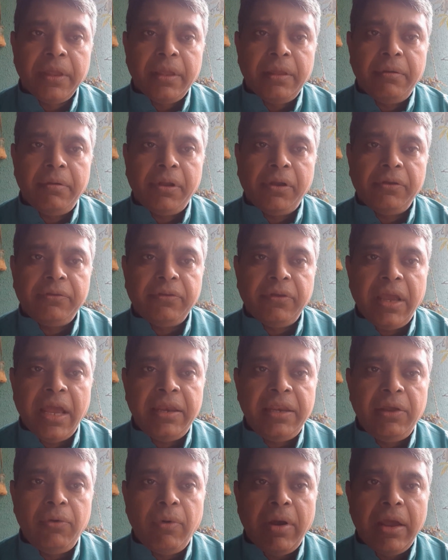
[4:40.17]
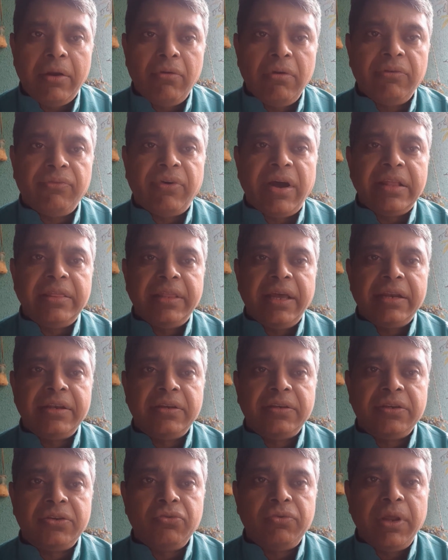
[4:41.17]
Because anywhere you'll find that
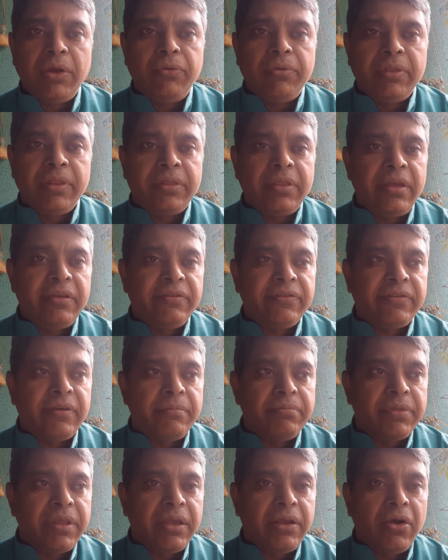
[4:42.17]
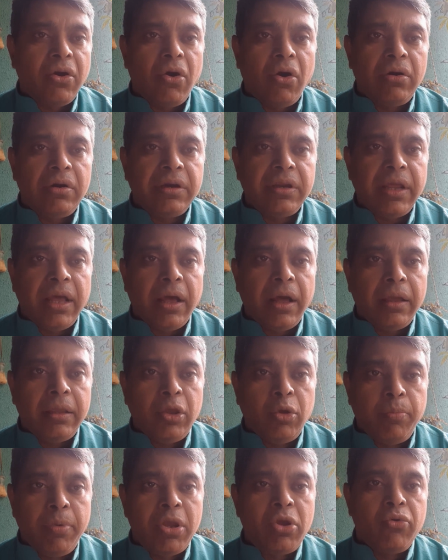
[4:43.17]
today there's something called
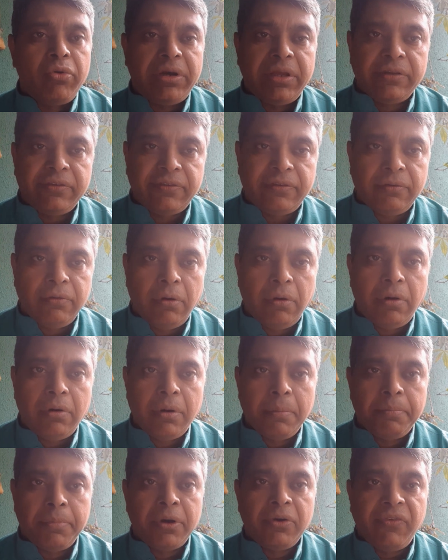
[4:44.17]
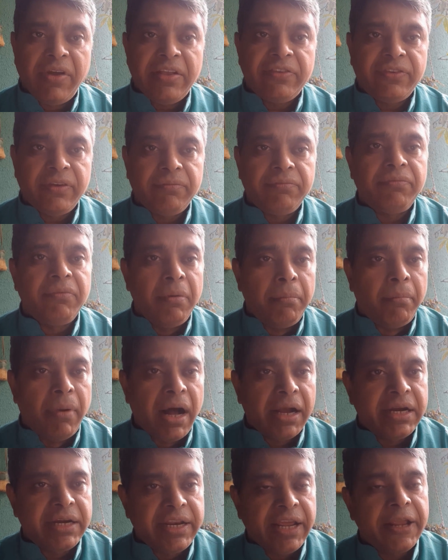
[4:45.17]
ubiquitous or pervasive
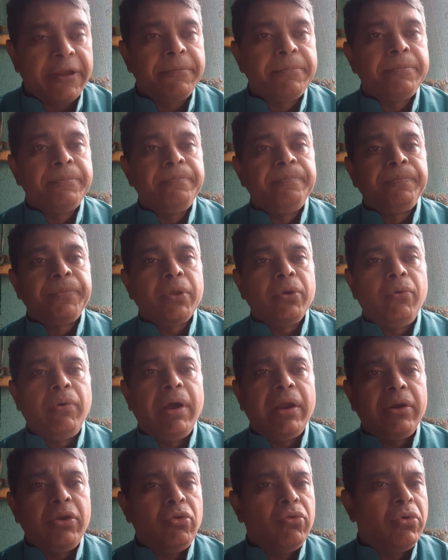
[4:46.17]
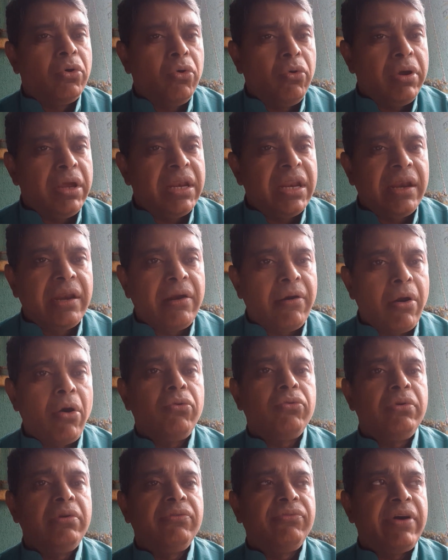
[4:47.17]
marketing, where you go in and
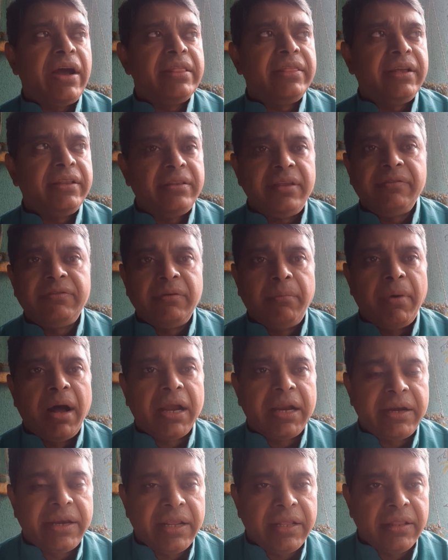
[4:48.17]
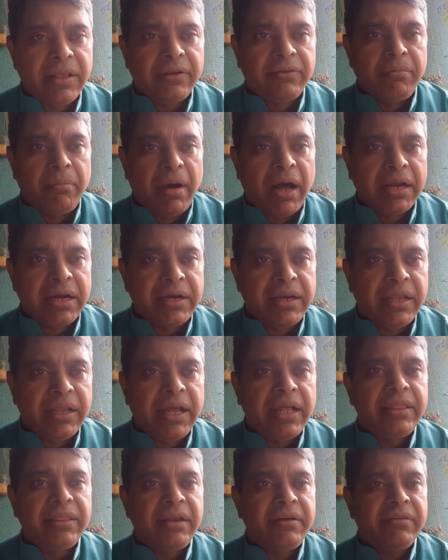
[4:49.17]
around, you'll find that there's marketing,
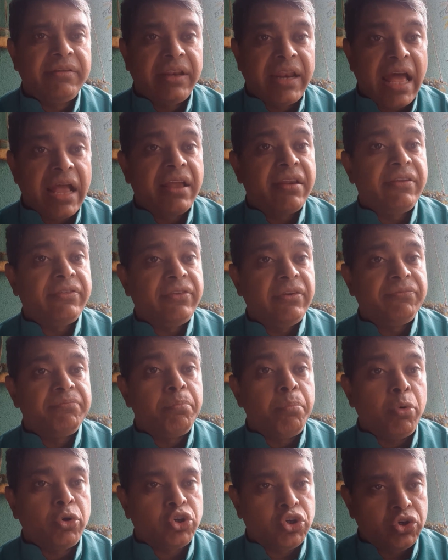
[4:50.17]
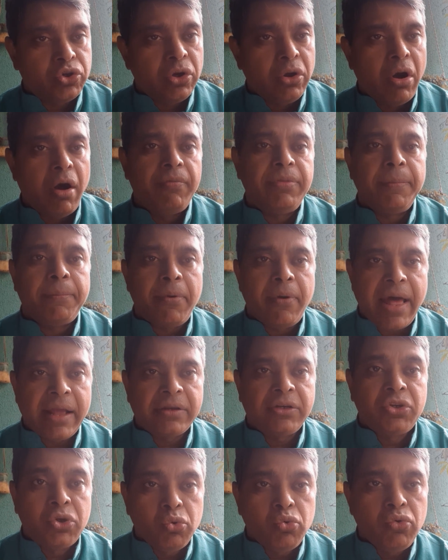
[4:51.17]
and there is an aggressive push of the
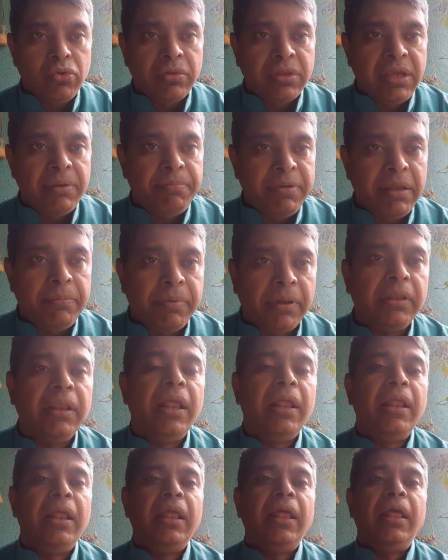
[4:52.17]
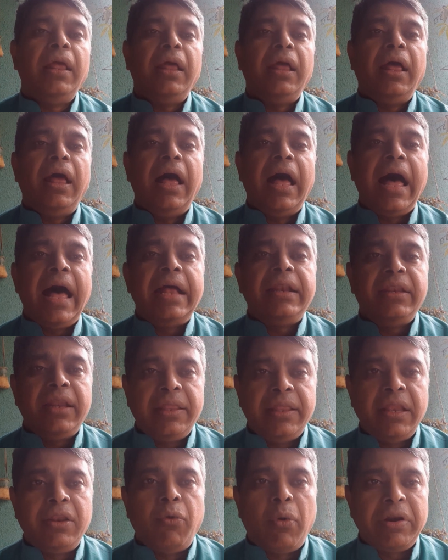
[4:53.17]
product to the people. And
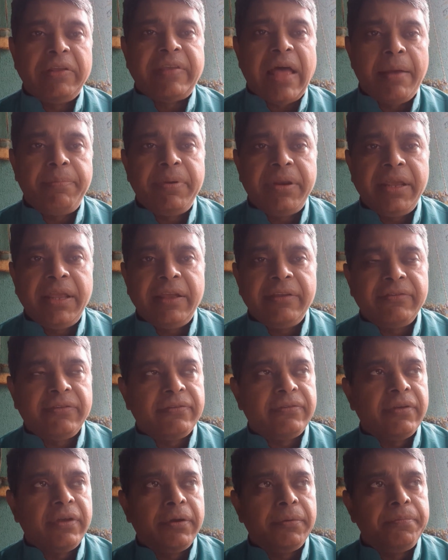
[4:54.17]
then what is happening is